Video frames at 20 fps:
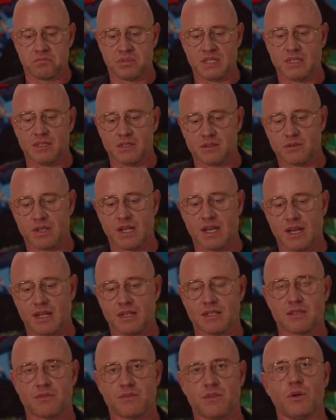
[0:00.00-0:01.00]
billion
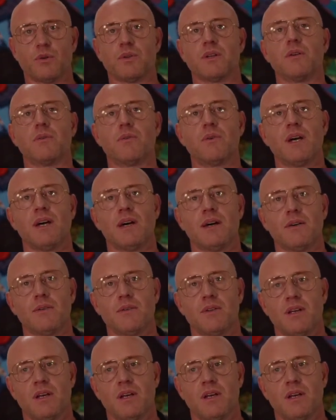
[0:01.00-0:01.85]
rands floating around,